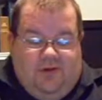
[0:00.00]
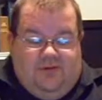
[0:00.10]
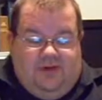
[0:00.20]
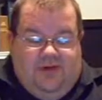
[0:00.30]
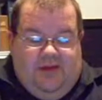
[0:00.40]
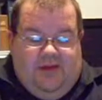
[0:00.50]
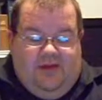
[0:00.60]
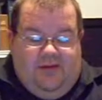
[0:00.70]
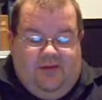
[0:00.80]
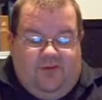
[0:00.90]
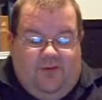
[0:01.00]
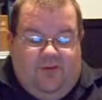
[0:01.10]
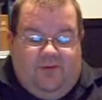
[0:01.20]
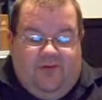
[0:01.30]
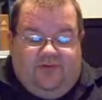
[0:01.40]
The Court
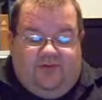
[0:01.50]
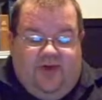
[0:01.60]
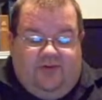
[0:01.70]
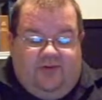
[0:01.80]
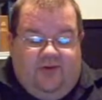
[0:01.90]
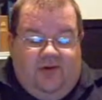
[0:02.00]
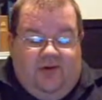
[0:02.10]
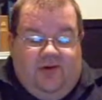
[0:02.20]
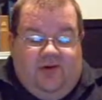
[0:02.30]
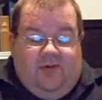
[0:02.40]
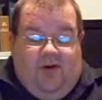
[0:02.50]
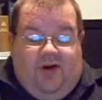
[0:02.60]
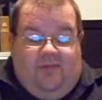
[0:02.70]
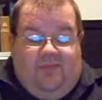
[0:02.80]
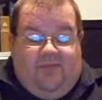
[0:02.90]
of Appeal says,
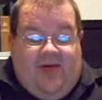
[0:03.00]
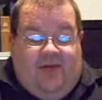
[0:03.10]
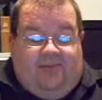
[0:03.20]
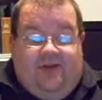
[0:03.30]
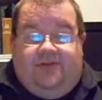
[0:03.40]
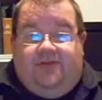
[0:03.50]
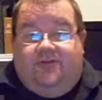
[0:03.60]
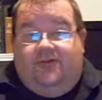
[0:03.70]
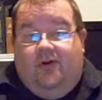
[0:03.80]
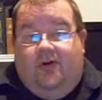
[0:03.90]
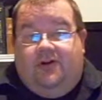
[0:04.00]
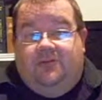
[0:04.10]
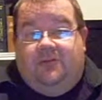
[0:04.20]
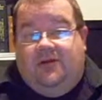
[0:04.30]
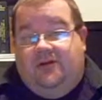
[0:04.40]
well, that places her in
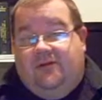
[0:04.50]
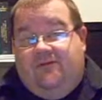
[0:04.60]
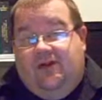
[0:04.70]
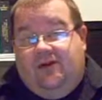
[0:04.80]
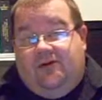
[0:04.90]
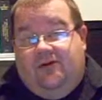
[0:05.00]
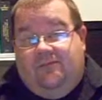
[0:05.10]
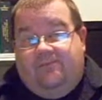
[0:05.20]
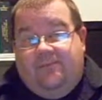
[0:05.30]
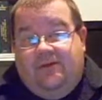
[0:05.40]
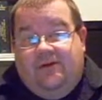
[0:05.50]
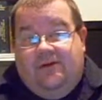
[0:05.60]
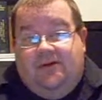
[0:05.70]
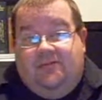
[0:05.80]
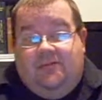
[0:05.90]
dominion of the vehicle,
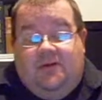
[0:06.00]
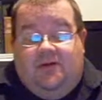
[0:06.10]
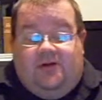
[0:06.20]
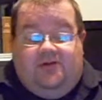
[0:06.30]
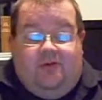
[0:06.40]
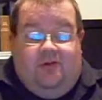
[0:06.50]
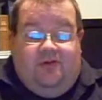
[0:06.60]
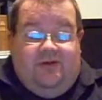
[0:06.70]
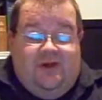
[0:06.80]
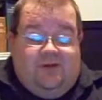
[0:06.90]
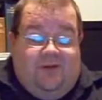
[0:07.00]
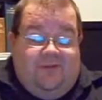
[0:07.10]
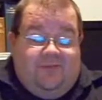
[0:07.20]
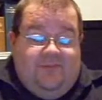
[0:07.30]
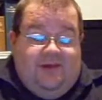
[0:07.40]
dominion and control of the
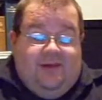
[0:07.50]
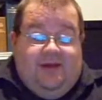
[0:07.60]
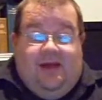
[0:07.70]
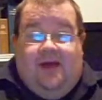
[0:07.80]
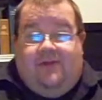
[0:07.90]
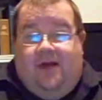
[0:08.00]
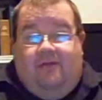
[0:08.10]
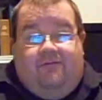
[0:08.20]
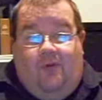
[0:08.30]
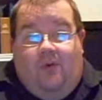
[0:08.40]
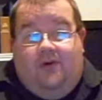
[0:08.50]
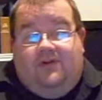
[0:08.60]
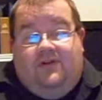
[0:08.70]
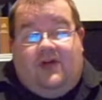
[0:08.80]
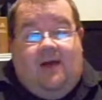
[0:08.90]
vehicle, and therefore
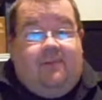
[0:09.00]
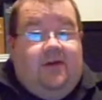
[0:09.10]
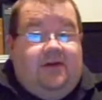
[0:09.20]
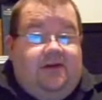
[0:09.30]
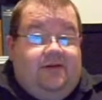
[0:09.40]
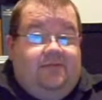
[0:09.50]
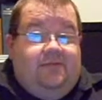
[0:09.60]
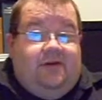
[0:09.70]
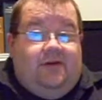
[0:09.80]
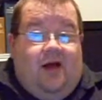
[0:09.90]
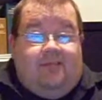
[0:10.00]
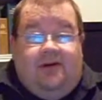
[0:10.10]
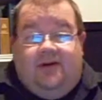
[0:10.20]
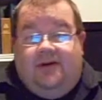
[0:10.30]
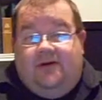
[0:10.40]
she's operating it, and
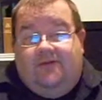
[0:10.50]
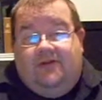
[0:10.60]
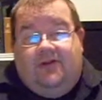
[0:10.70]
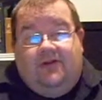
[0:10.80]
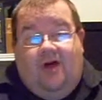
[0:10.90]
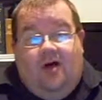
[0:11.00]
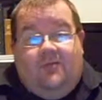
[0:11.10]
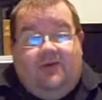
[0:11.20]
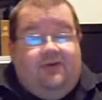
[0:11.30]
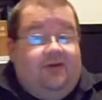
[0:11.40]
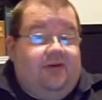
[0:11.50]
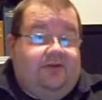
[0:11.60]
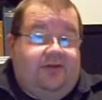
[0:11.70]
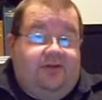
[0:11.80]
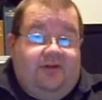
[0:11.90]
operating it under Virginia law means you're
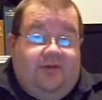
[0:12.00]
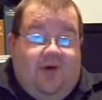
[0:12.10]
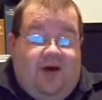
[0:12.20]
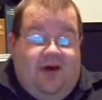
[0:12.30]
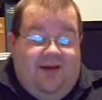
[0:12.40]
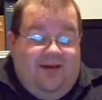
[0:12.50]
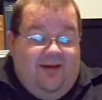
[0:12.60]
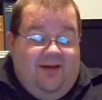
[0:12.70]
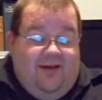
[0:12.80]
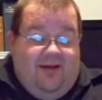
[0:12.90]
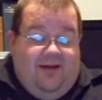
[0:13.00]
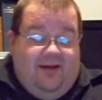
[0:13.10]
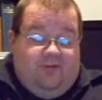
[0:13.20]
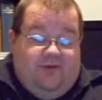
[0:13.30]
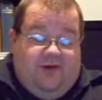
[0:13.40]
guilty of DUI,
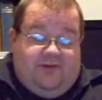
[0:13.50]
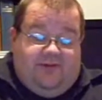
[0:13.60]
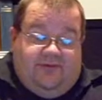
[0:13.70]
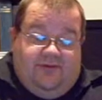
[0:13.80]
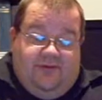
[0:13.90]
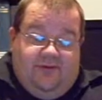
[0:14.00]
and Ricks,